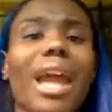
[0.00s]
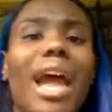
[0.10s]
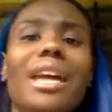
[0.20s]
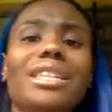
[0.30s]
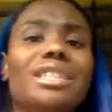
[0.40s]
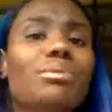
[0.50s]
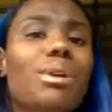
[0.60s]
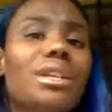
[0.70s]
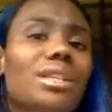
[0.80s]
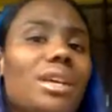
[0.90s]
I just
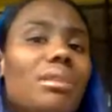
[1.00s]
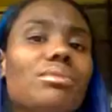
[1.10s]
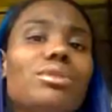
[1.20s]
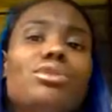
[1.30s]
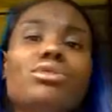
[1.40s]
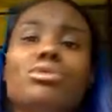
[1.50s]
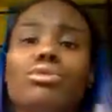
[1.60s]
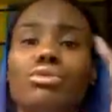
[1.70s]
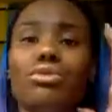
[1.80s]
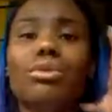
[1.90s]
wanted them
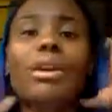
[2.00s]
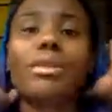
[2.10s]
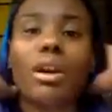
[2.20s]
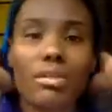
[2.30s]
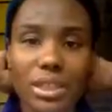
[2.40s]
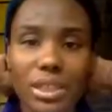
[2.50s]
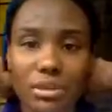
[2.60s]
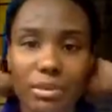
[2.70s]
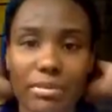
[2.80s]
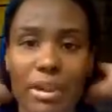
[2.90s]
to have a
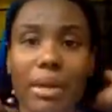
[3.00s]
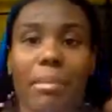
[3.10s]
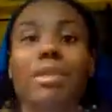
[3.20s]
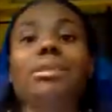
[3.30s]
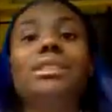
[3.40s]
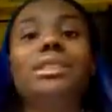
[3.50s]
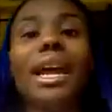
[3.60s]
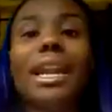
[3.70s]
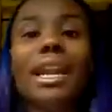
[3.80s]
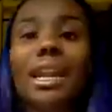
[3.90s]
conversation with me about the
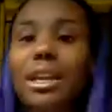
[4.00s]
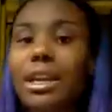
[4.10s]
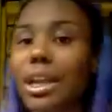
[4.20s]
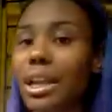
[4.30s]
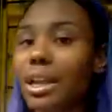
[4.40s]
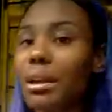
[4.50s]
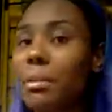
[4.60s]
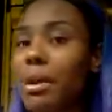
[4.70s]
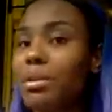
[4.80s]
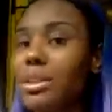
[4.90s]
shedding and
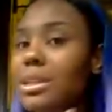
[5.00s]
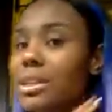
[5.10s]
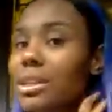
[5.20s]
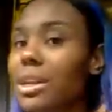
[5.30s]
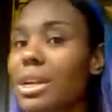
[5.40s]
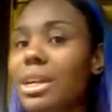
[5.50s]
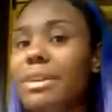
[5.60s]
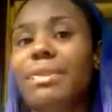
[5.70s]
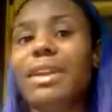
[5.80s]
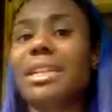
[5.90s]
about the
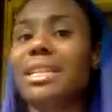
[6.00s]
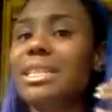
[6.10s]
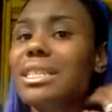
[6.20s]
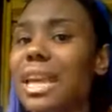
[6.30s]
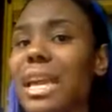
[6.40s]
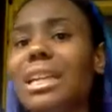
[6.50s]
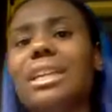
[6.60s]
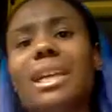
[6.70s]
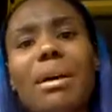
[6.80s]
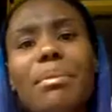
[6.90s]
fact that it's
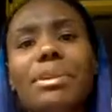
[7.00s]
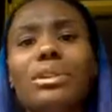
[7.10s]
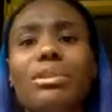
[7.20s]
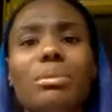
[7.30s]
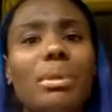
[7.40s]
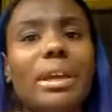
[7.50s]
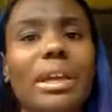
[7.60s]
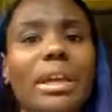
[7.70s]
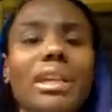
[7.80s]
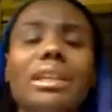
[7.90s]
tangling up a little
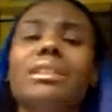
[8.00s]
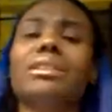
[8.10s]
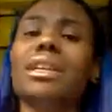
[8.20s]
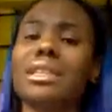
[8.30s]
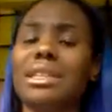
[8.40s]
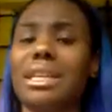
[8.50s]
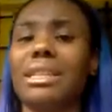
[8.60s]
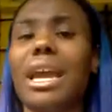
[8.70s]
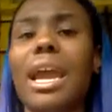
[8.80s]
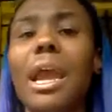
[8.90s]
bit and things like
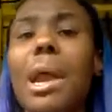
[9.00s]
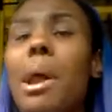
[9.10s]
that,